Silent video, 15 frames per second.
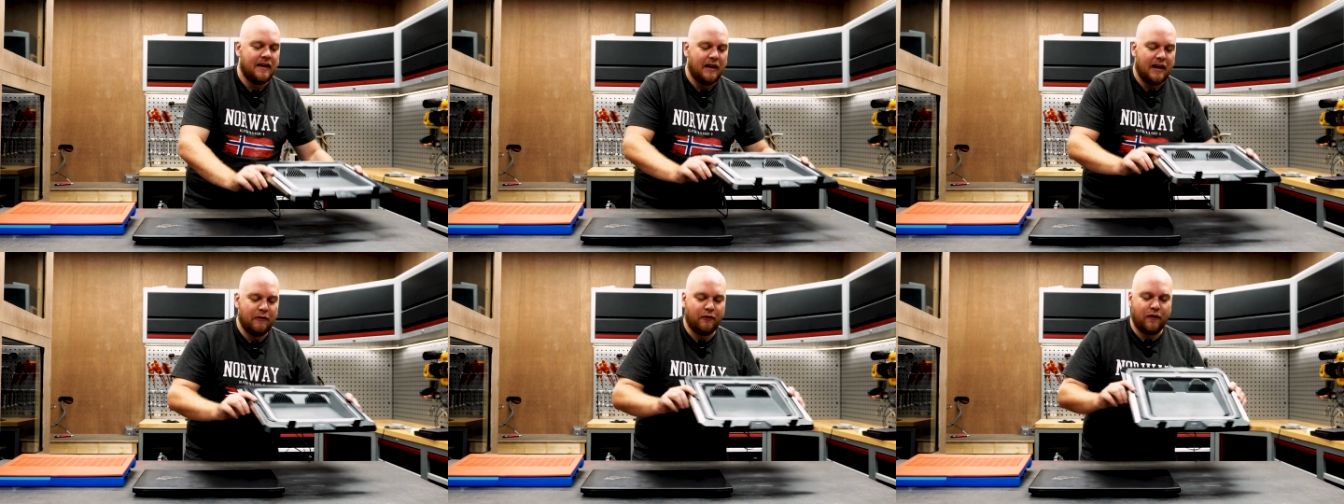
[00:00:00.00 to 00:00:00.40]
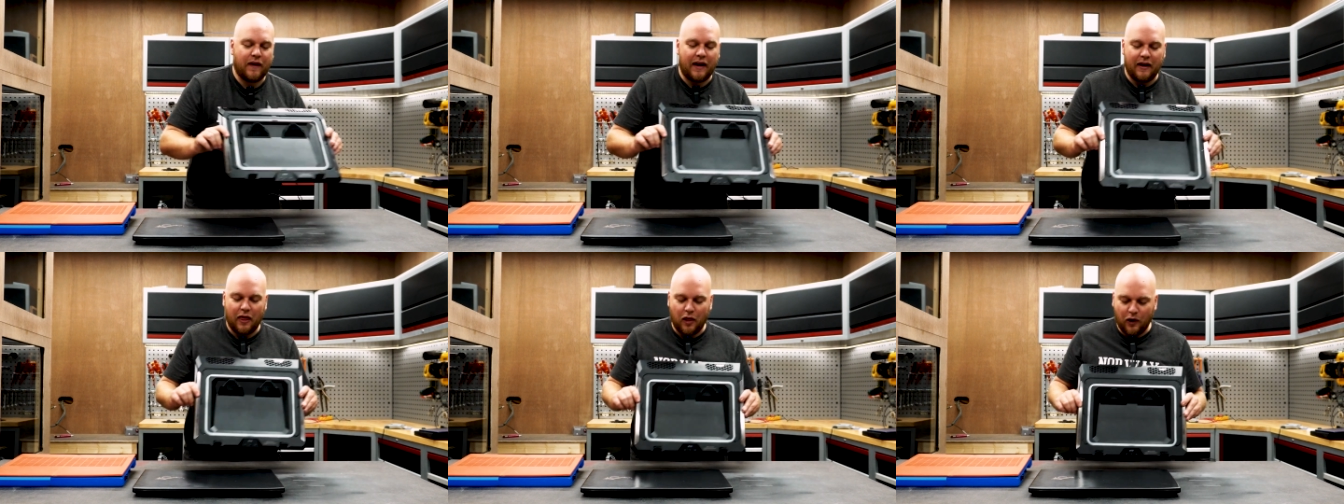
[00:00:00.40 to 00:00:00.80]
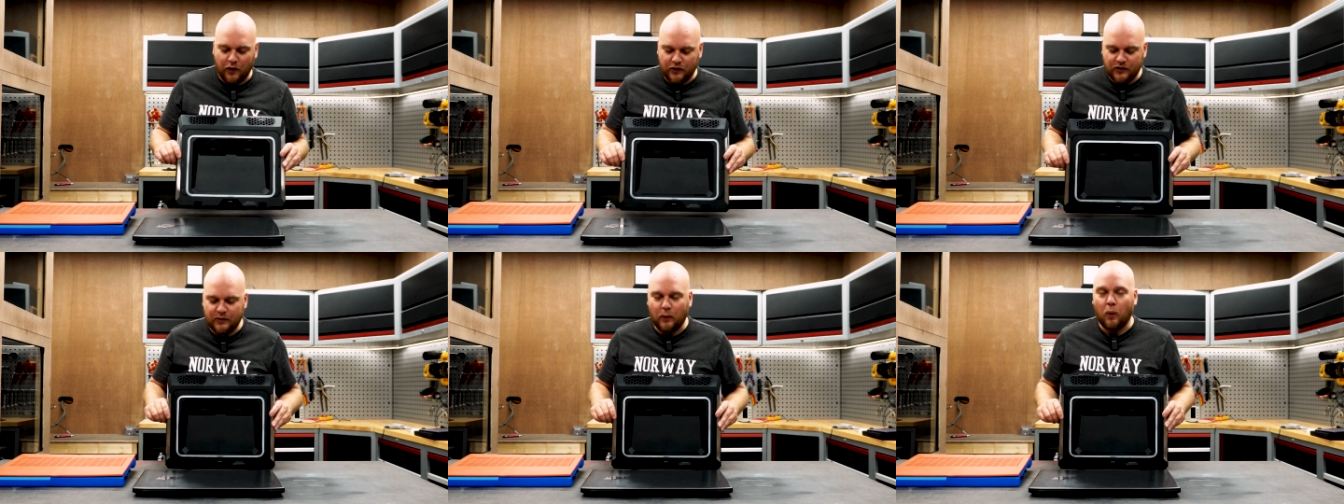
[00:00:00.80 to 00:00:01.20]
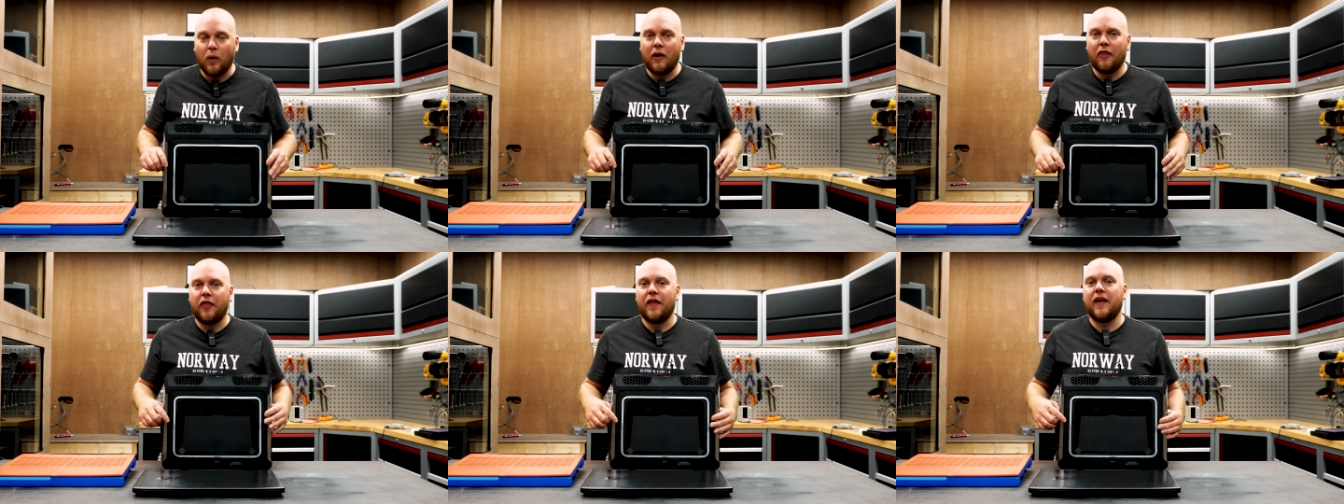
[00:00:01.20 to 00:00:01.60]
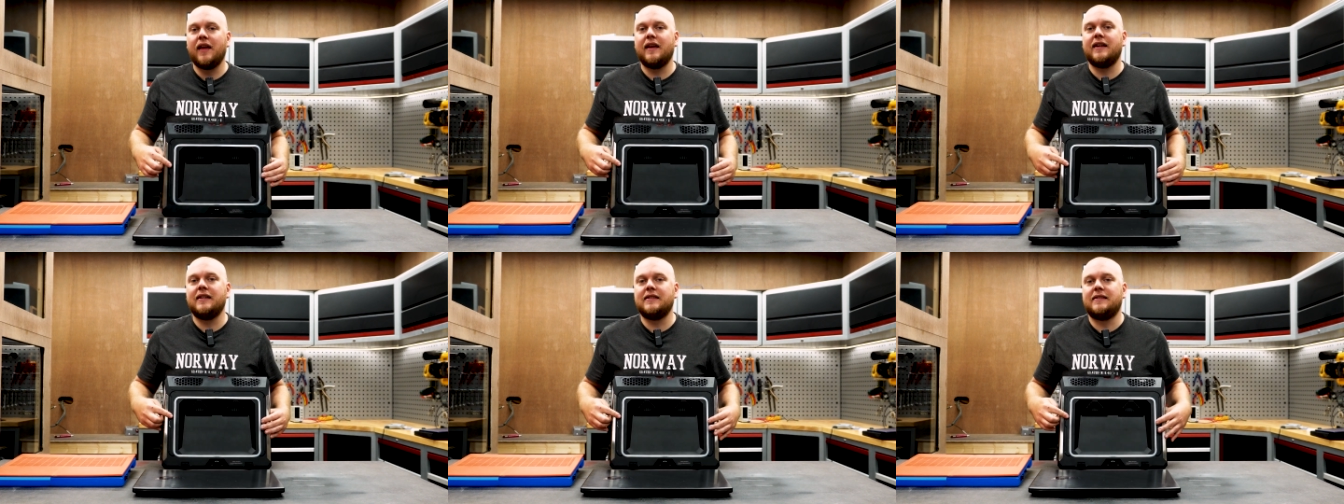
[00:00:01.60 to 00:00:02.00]
if I learned one thing
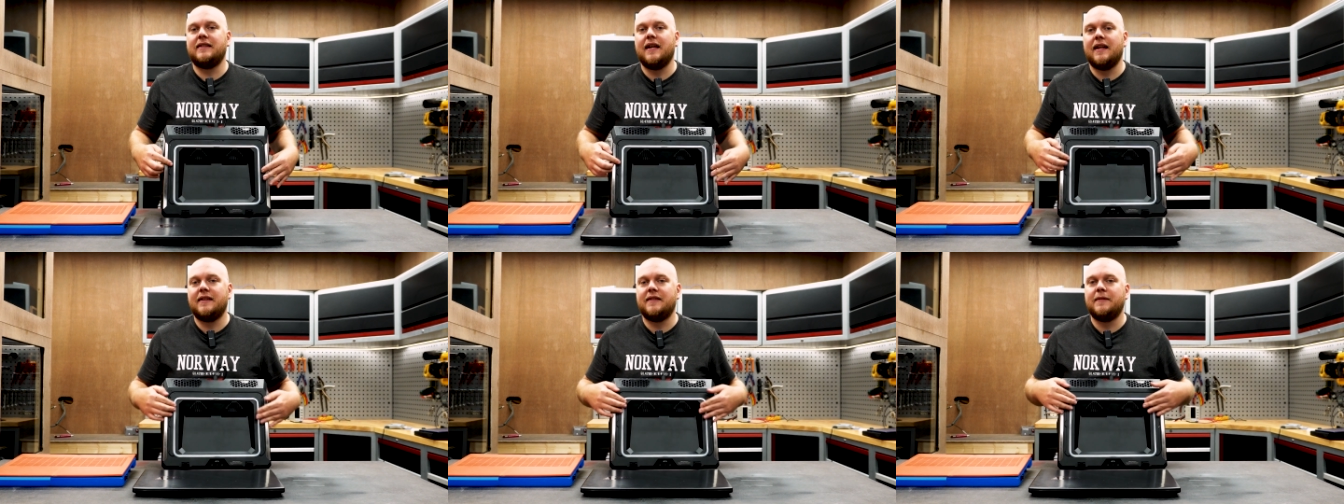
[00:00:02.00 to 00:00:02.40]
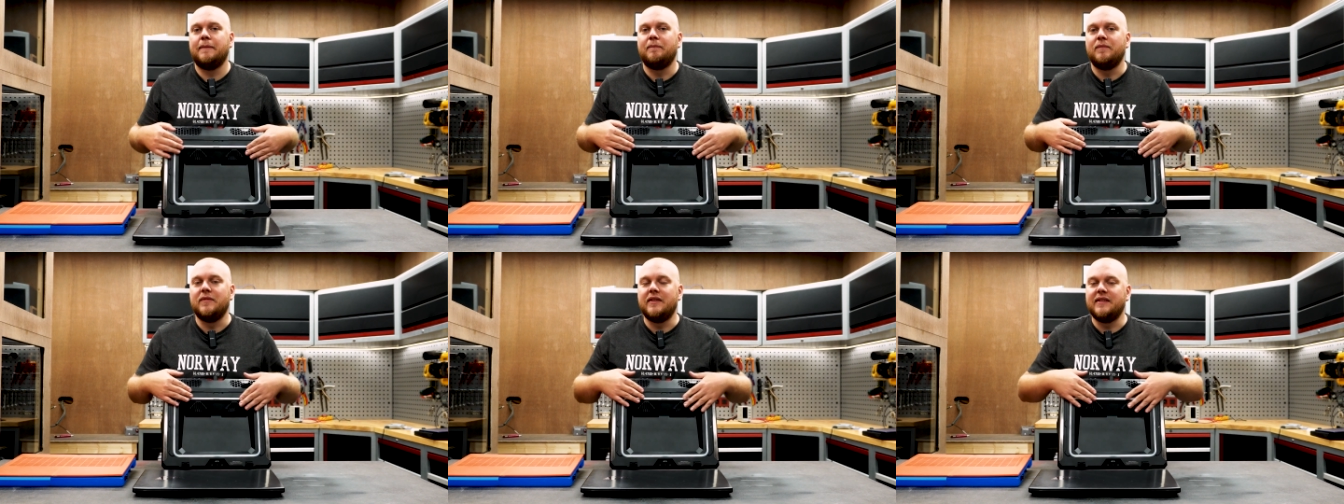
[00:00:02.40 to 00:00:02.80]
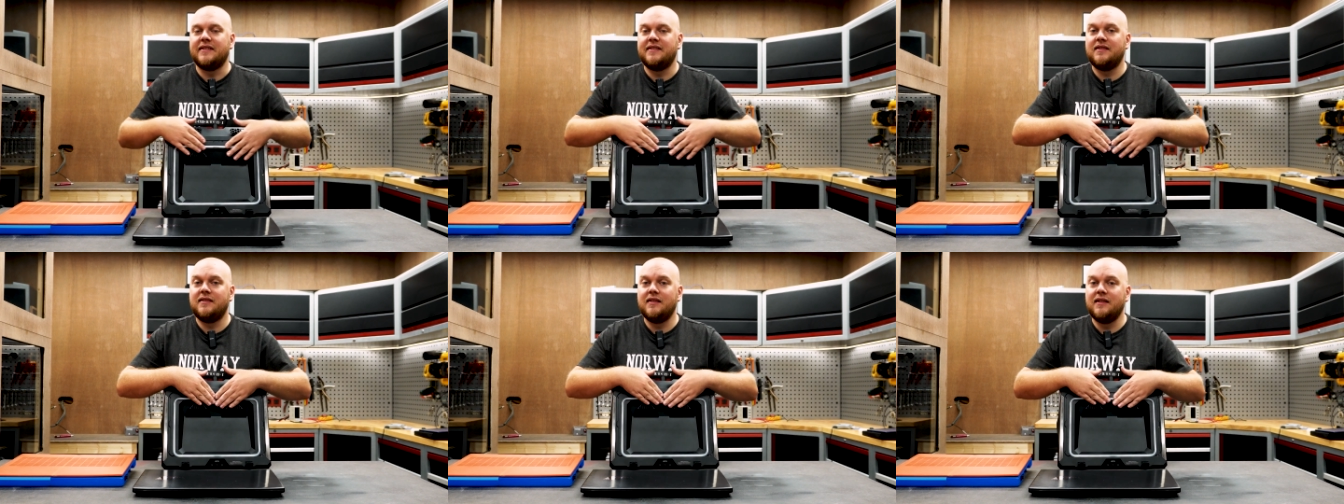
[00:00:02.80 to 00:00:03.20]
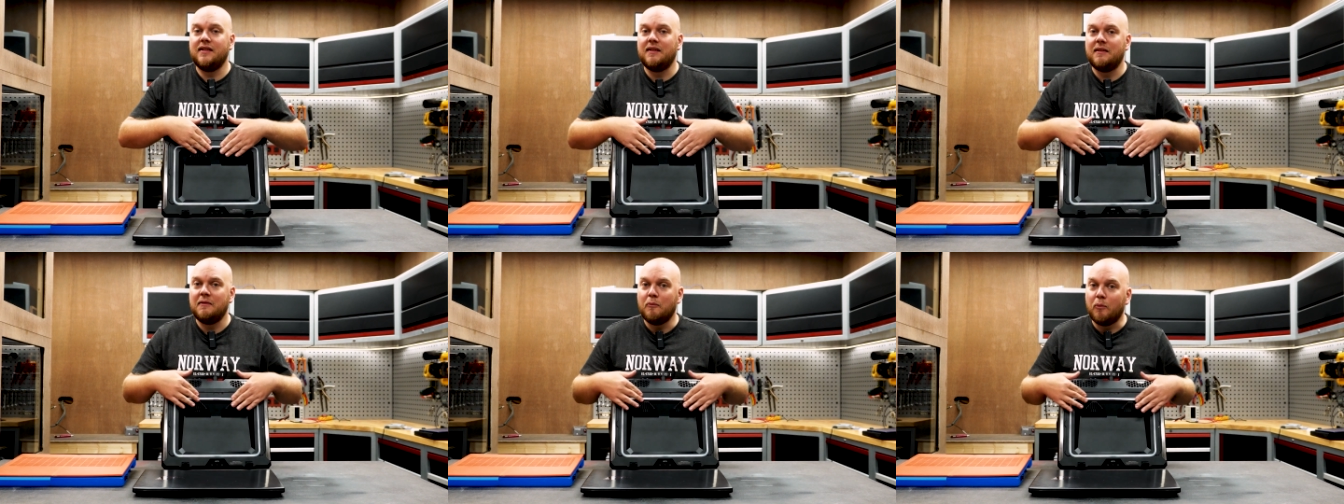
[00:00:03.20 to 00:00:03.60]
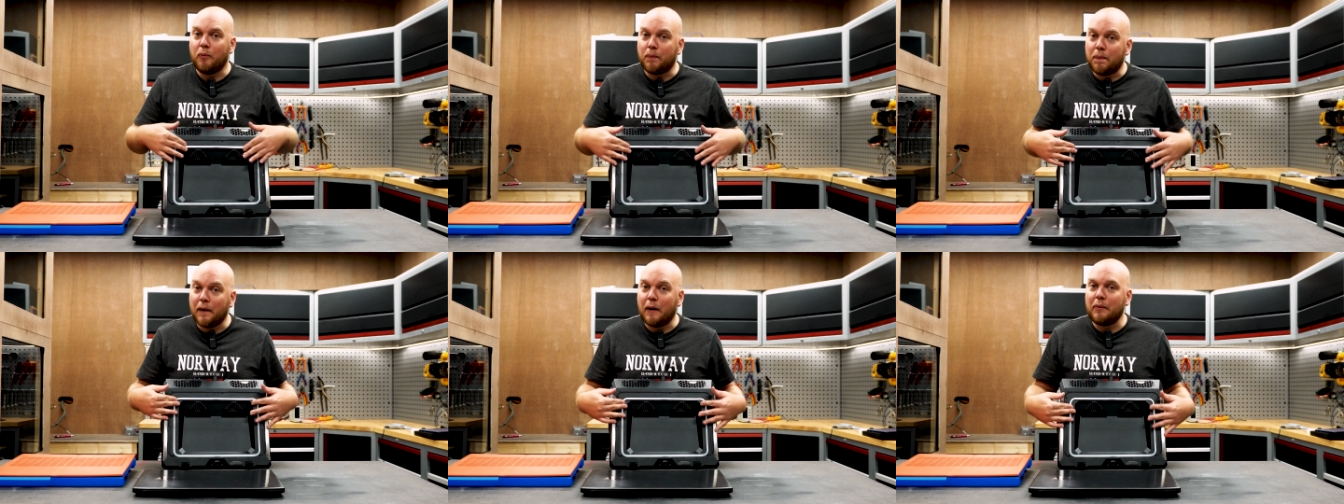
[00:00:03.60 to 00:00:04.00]
is that the seal
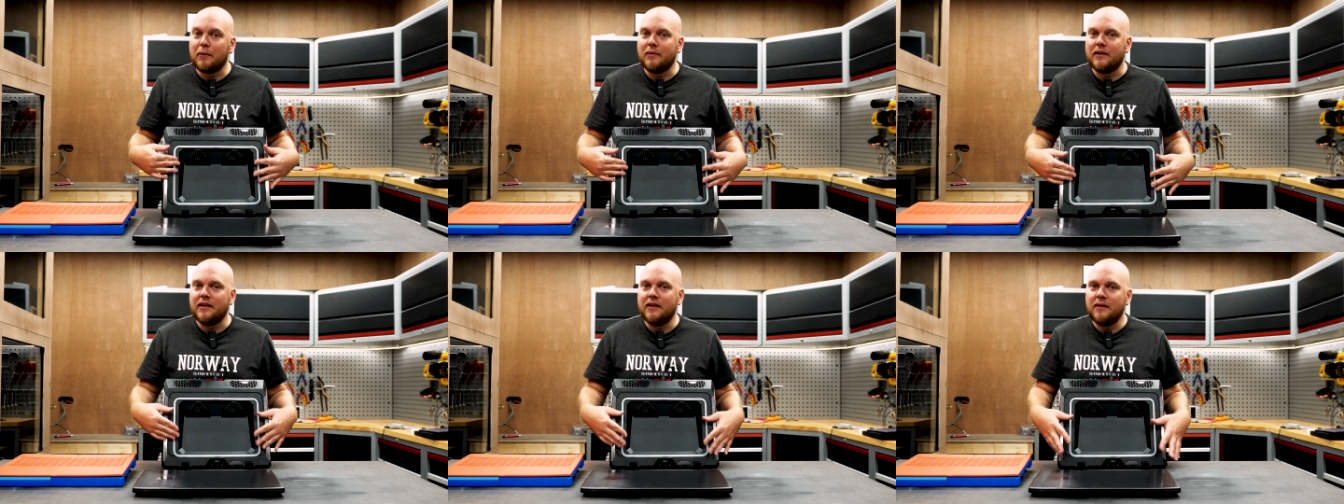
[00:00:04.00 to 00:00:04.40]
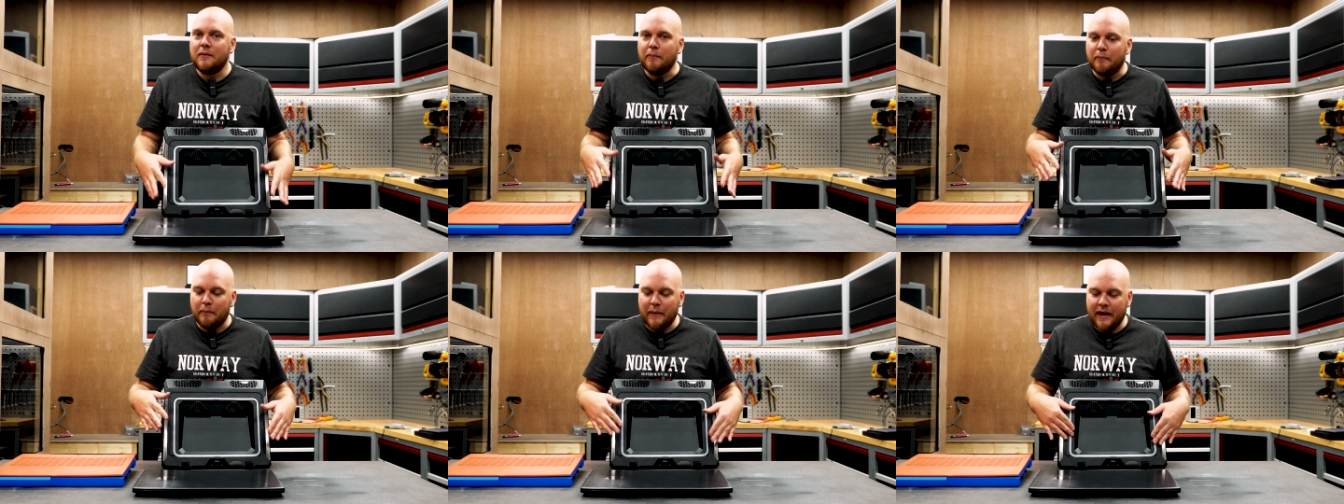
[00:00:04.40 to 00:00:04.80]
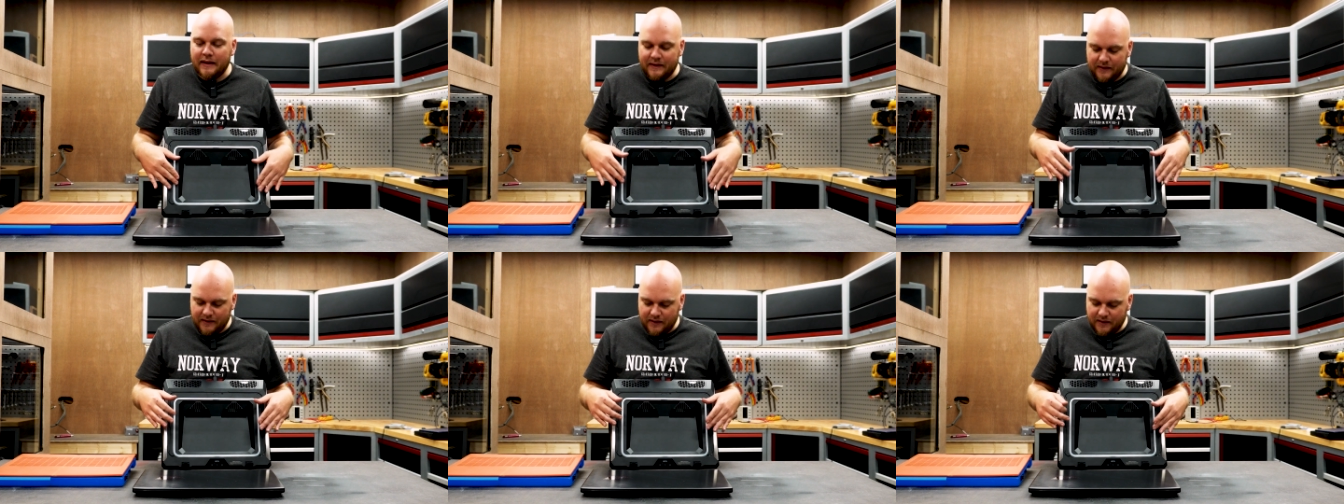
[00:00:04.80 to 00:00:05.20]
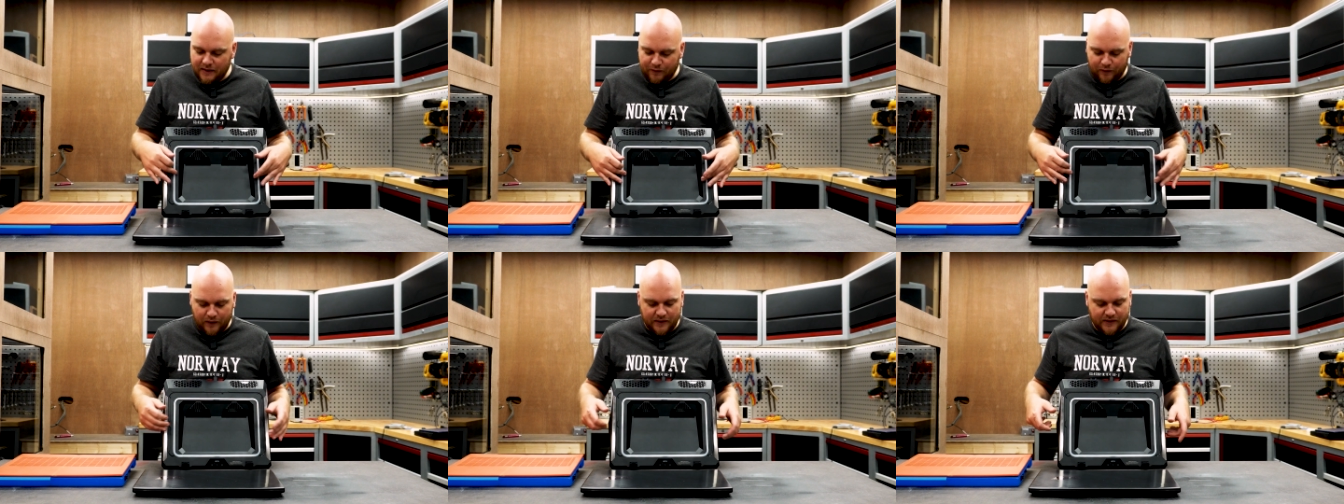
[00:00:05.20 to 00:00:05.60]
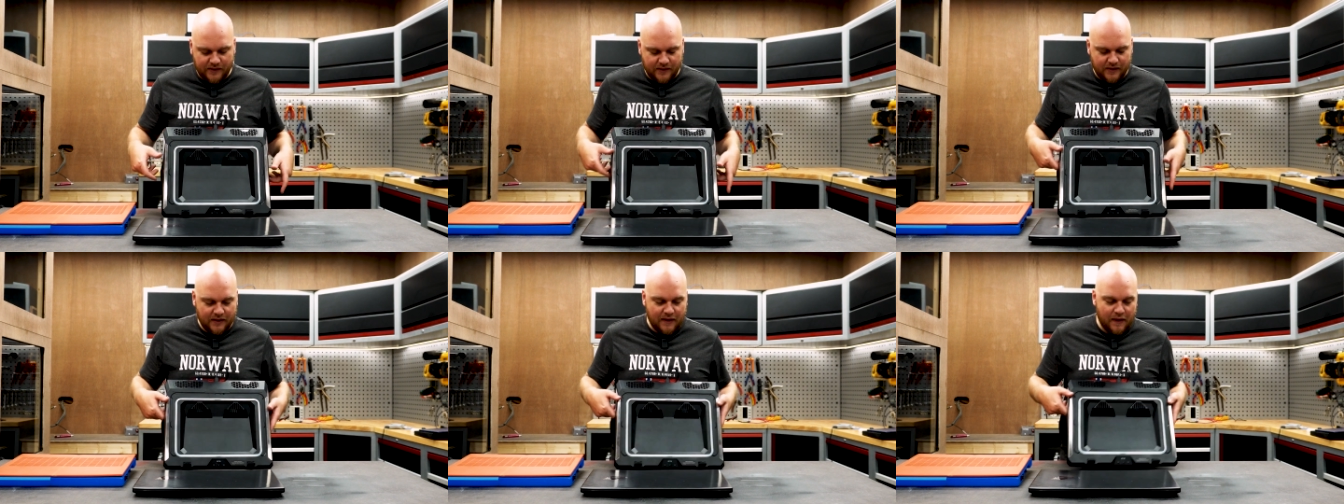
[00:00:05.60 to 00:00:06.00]
probably made the
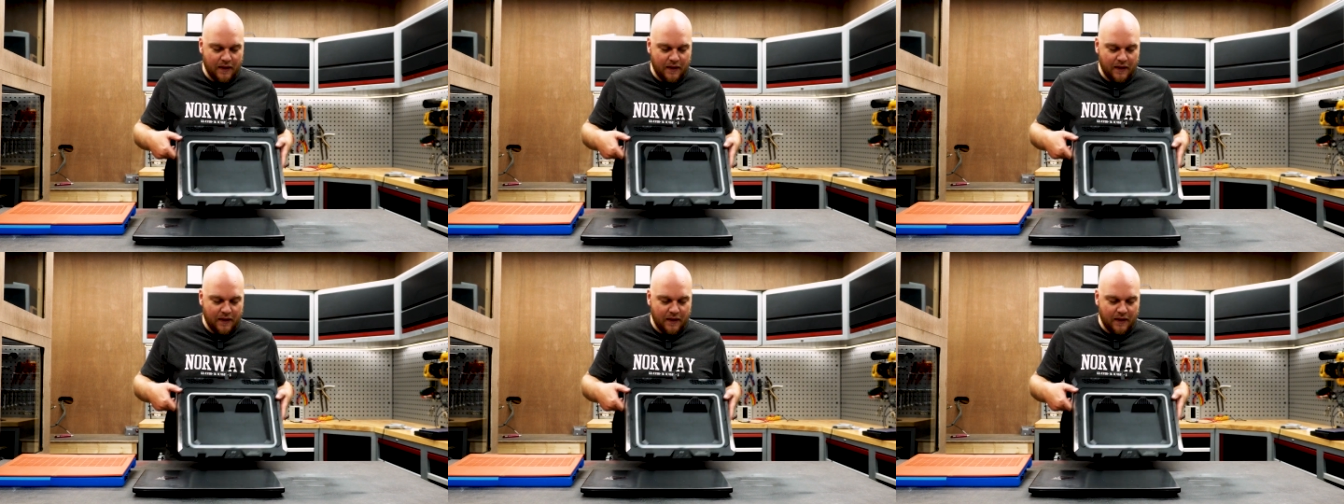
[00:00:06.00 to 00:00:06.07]
difference.